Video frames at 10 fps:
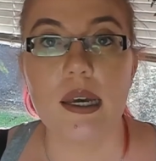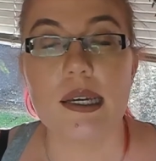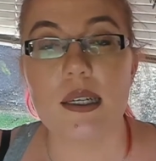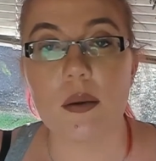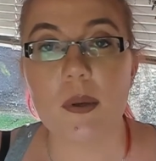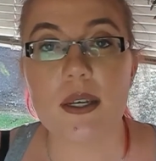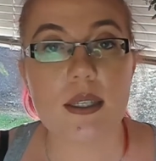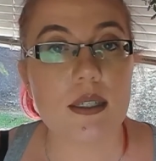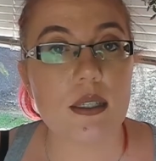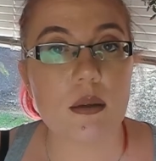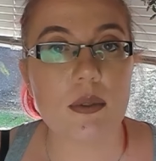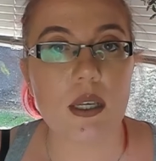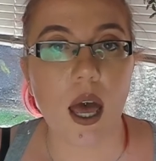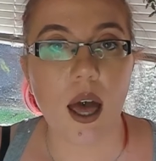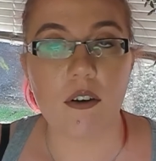Dipping systems
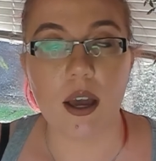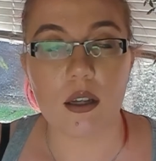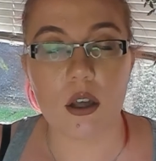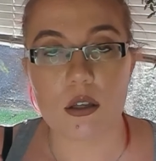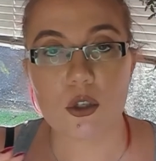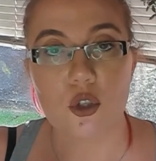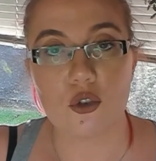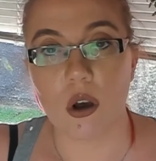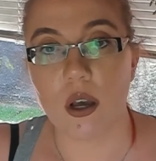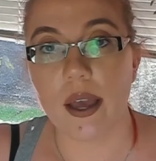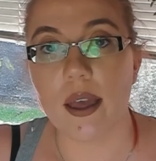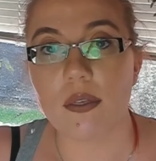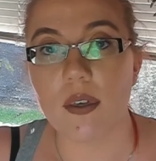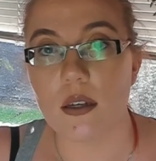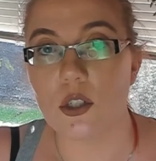are a lot stronger
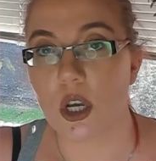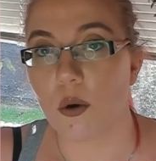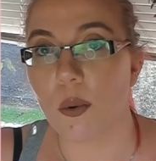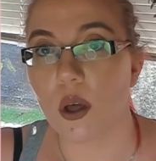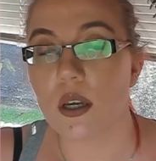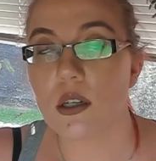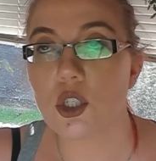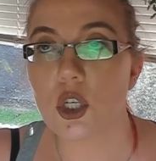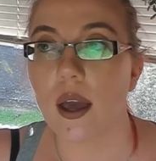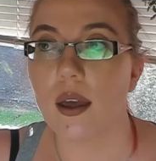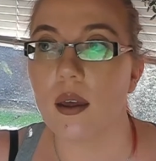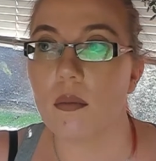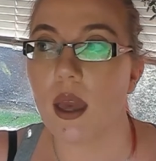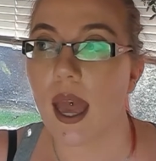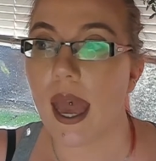than gel polish,
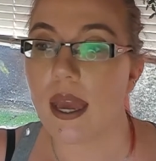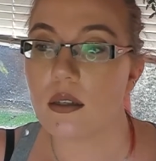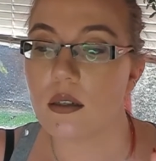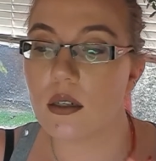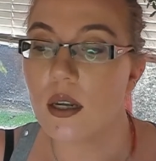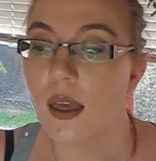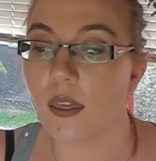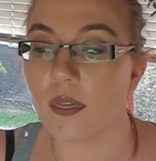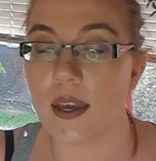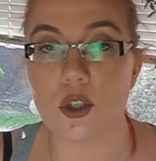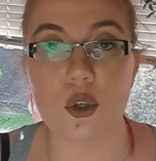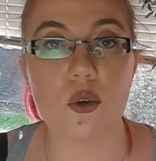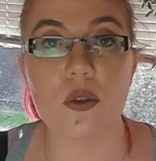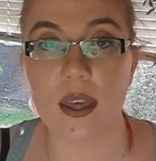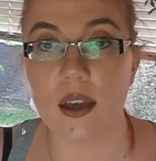and they do
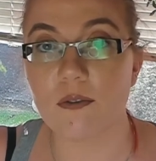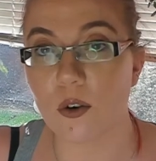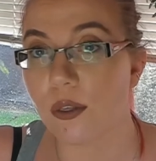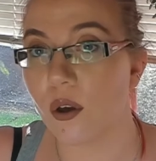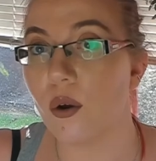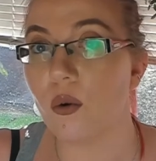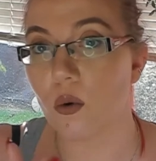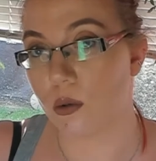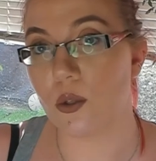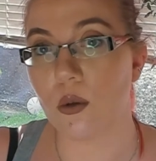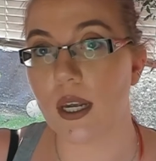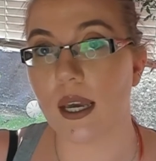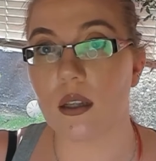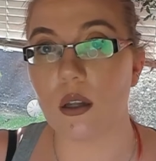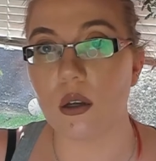therefore though also take
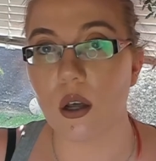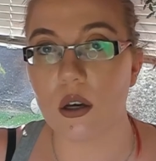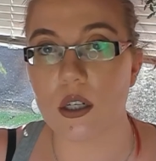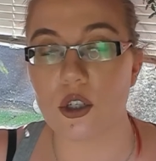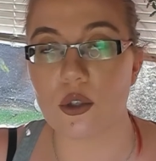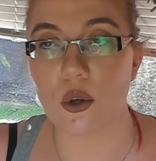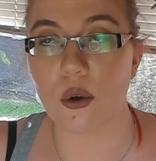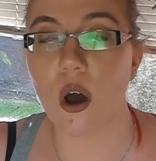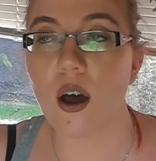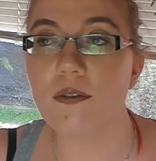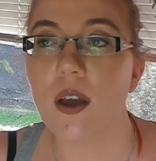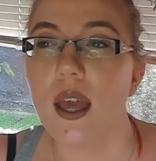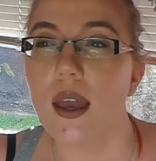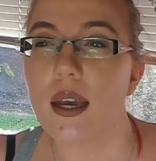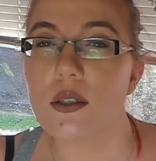a lot longer to soak off.
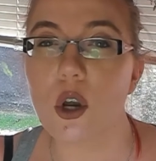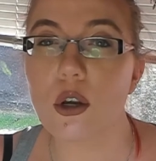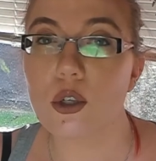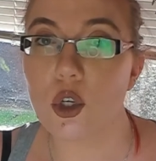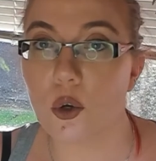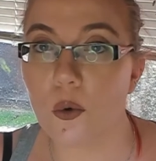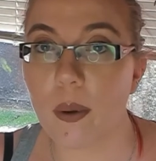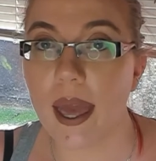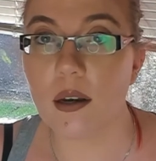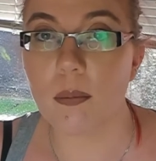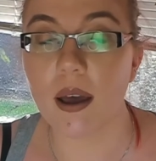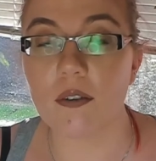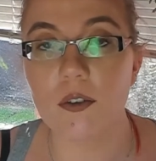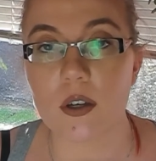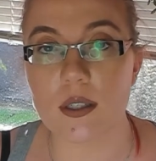It's not too bad, but
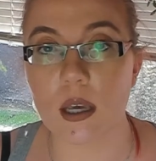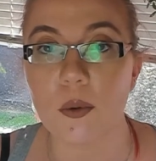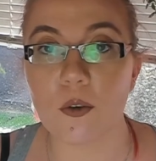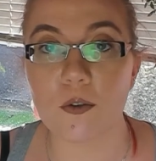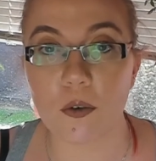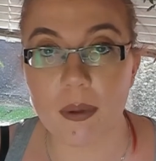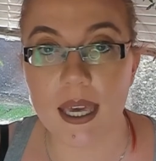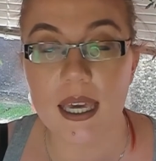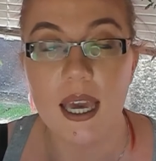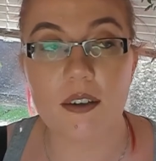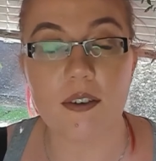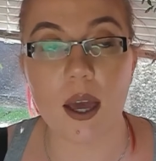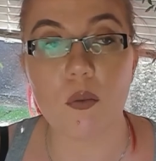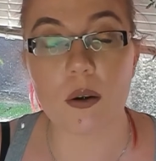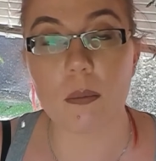for example for me, if I
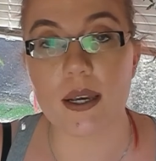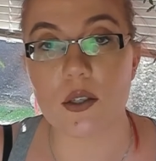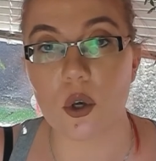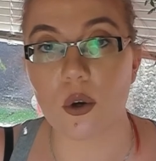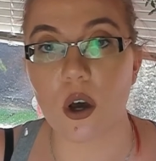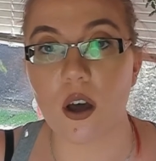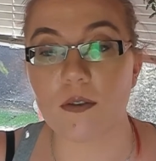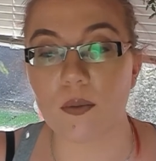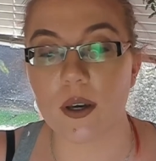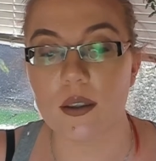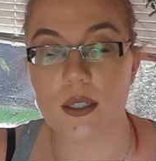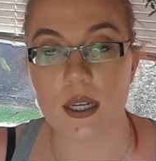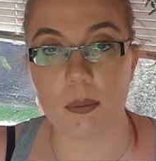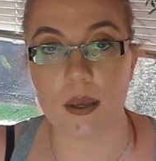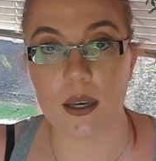want my soak off with
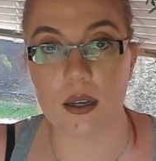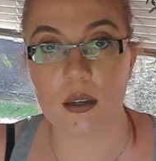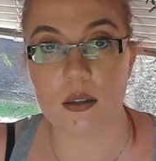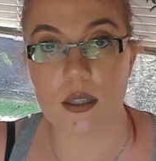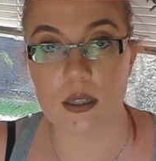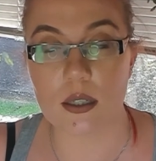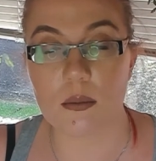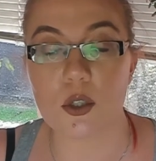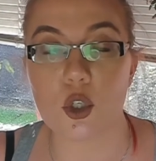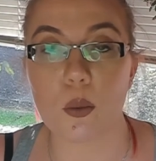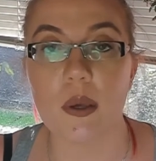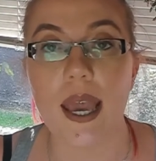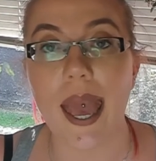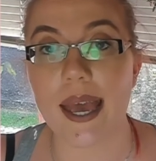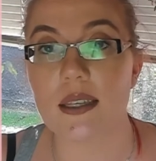dipping systems to be
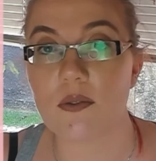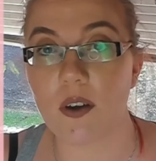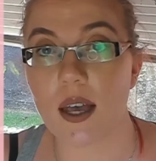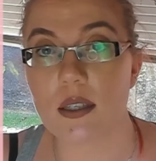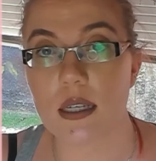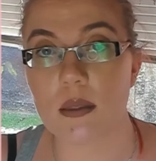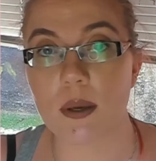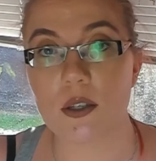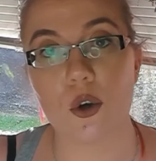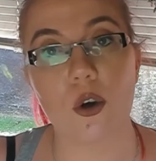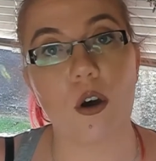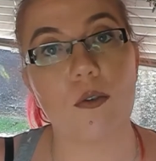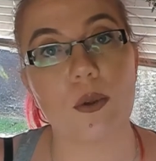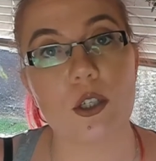as fast as my soak off with